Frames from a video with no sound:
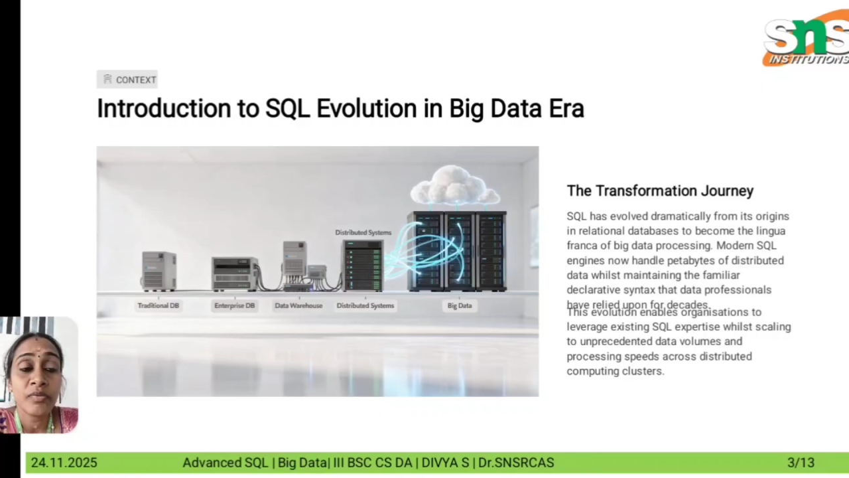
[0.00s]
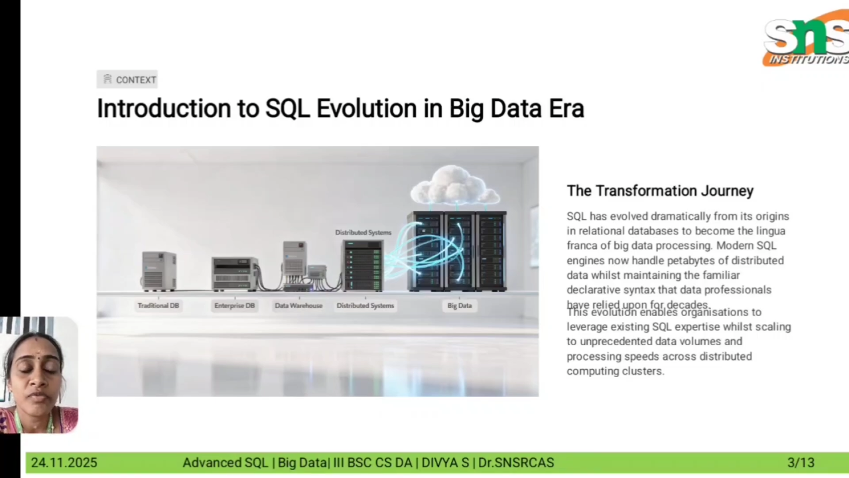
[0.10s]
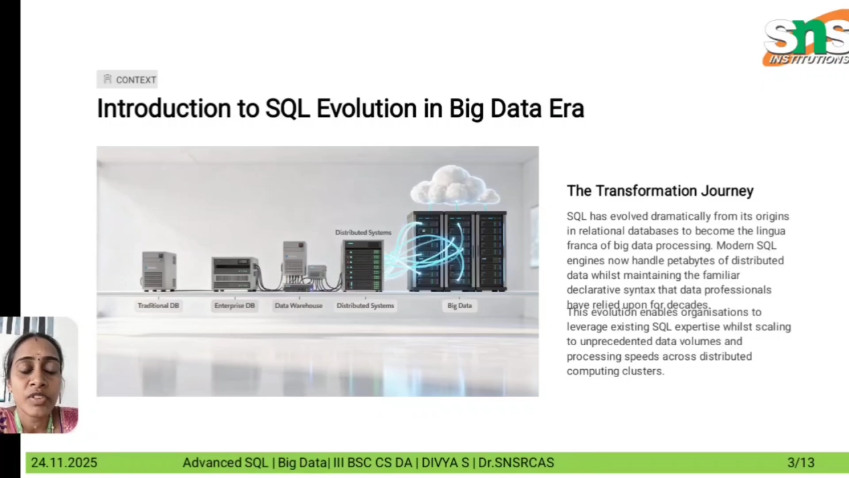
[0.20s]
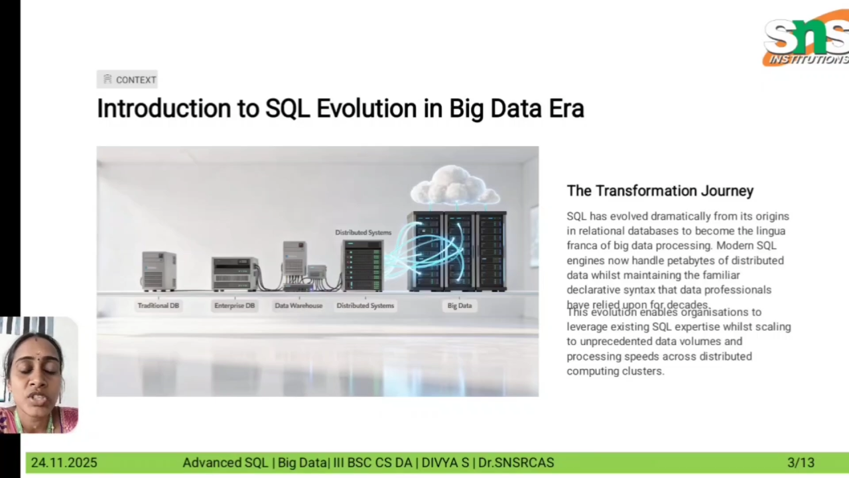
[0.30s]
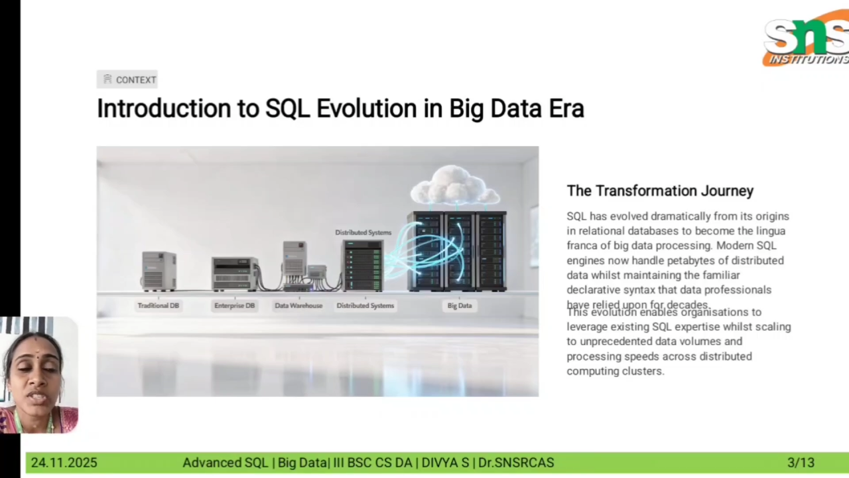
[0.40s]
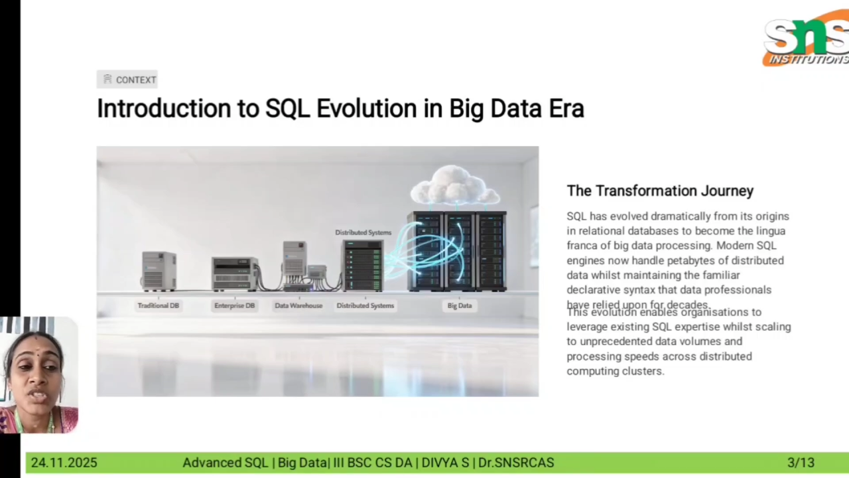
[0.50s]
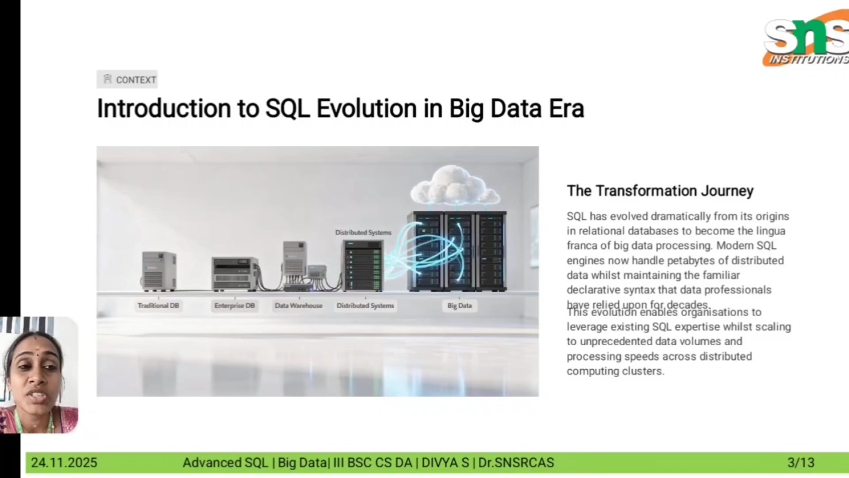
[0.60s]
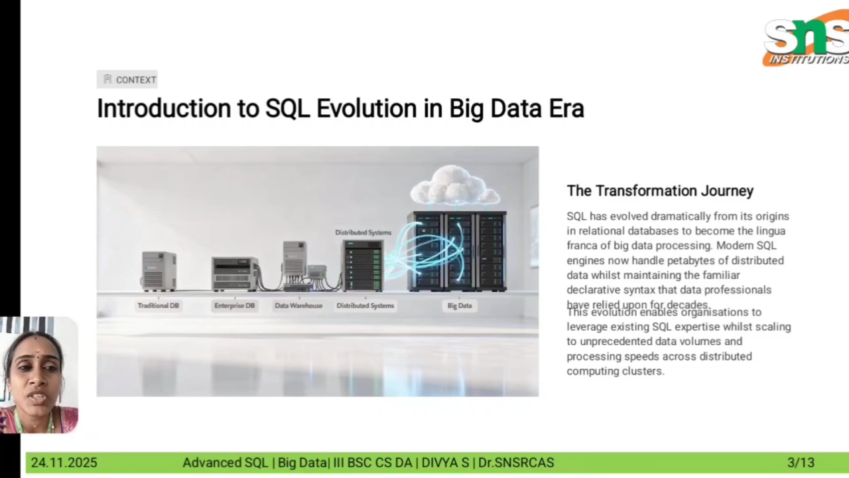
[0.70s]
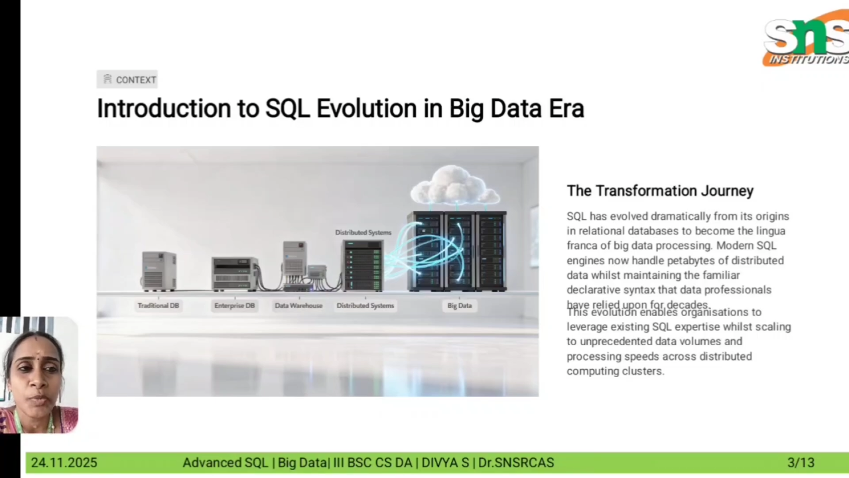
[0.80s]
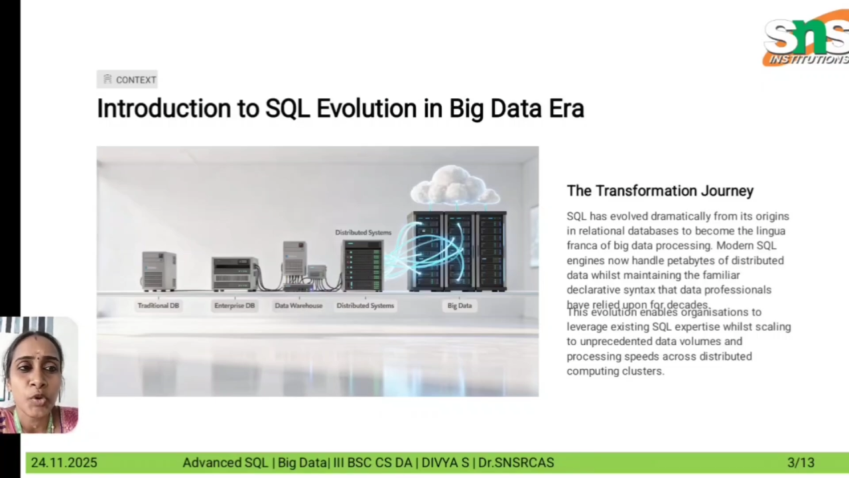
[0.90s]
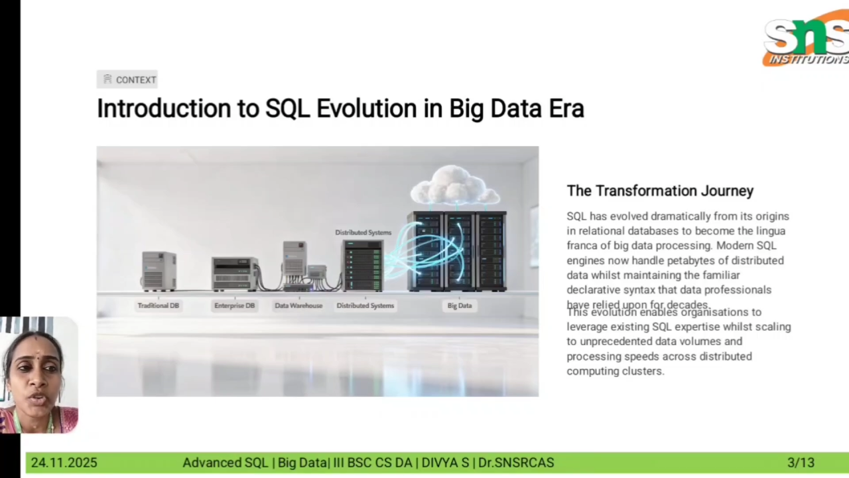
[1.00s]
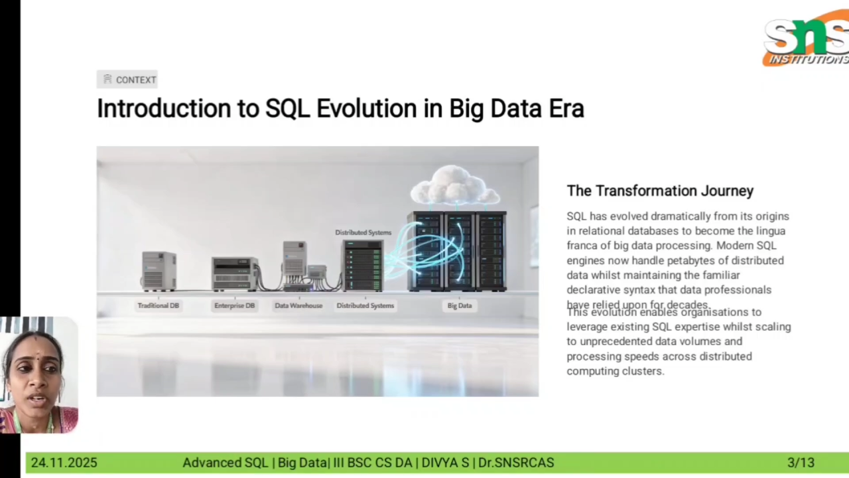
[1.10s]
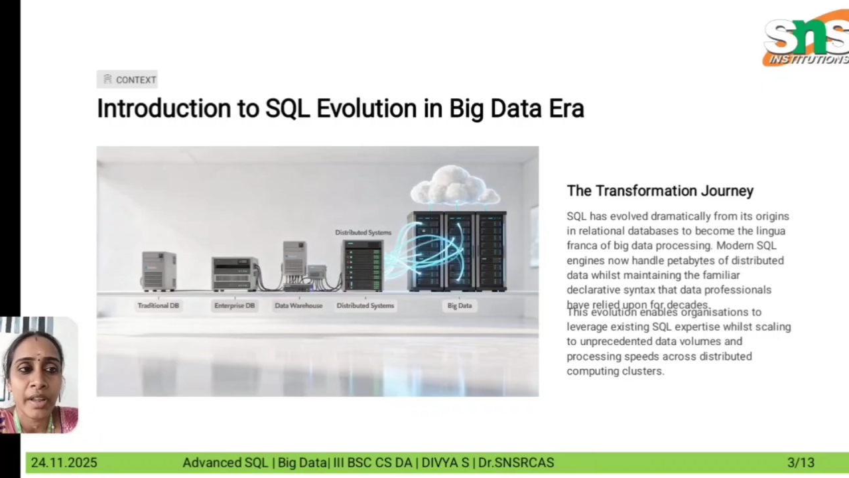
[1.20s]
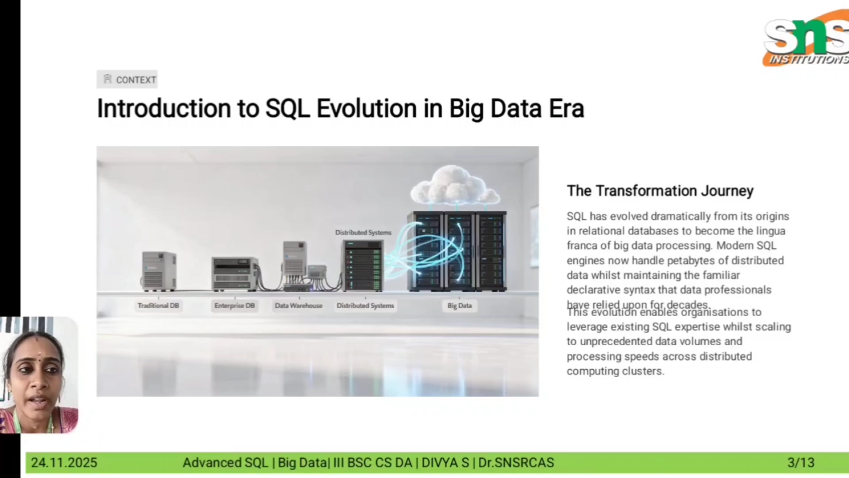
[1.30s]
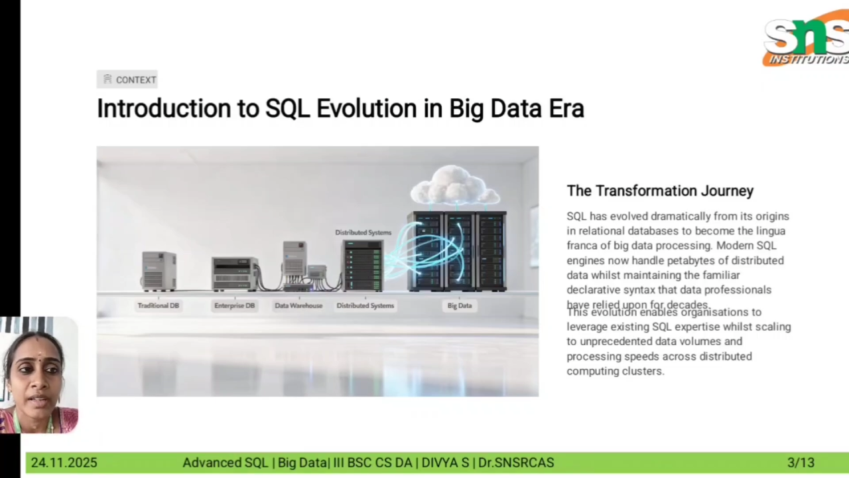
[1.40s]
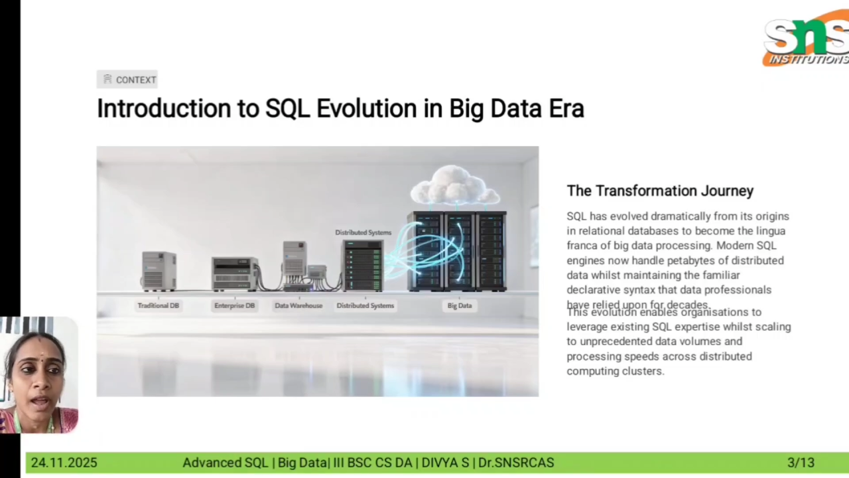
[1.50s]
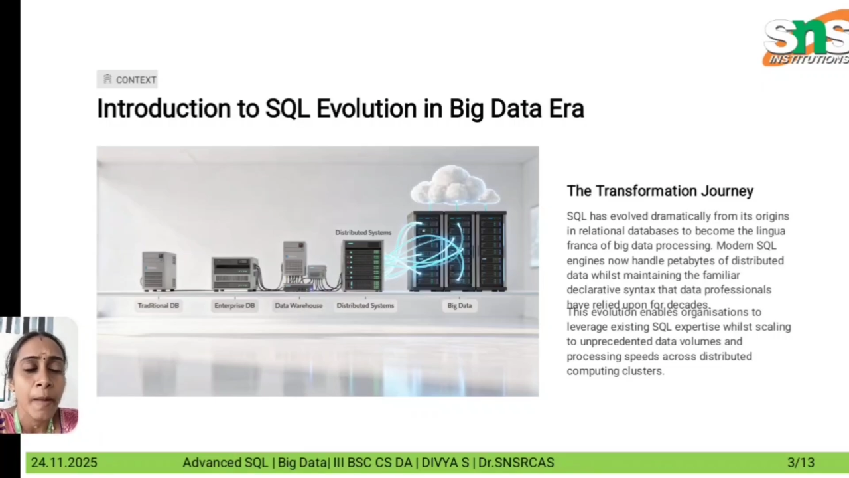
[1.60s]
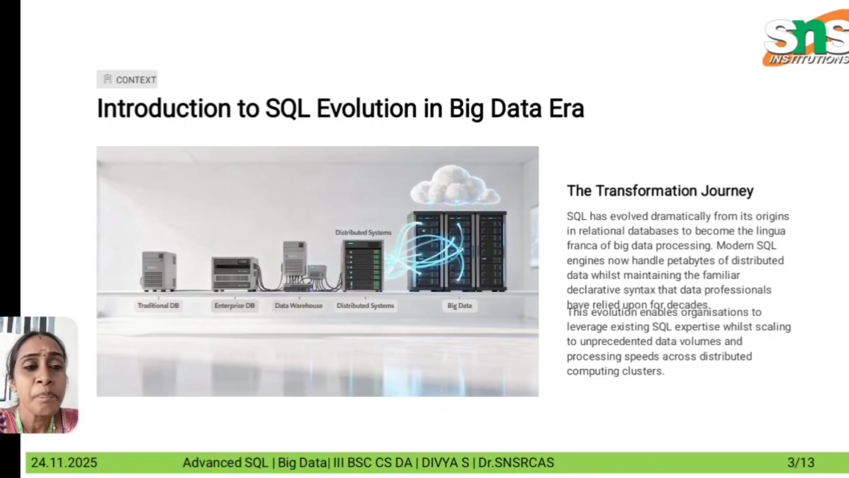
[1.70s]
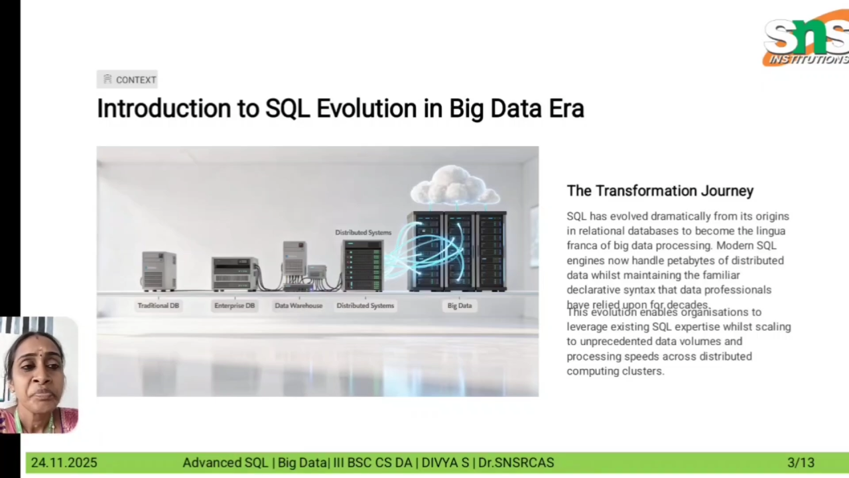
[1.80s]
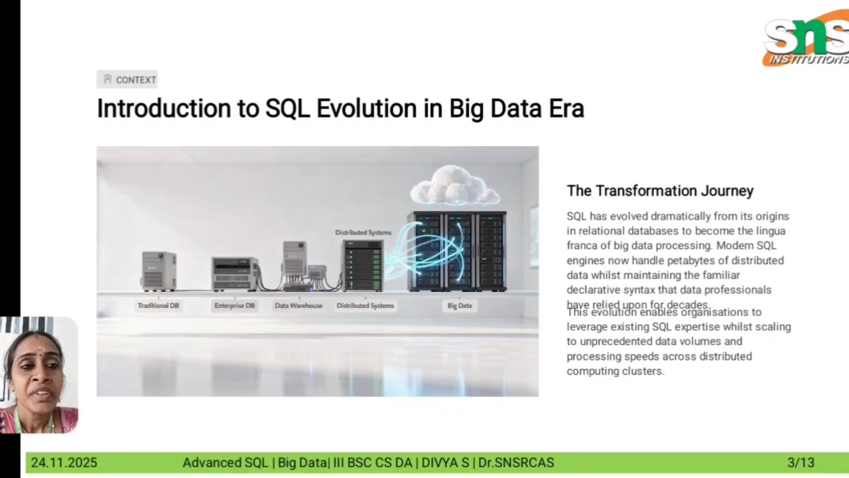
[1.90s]
which is distributed
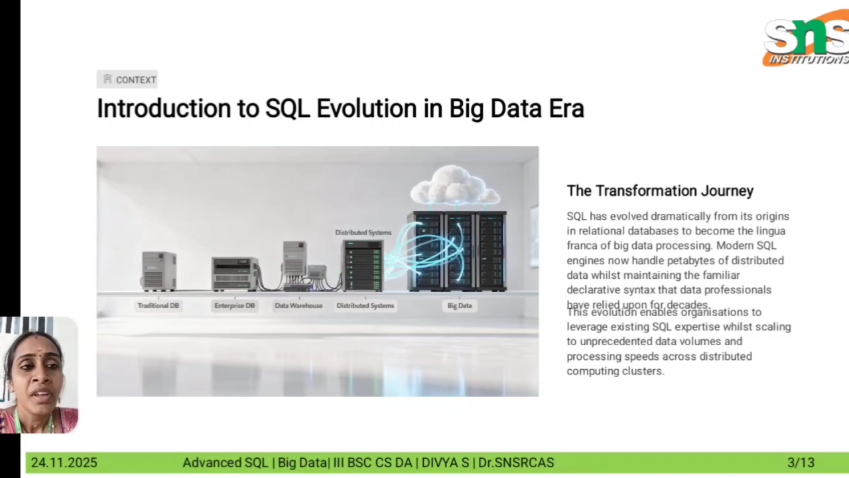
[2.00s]
data,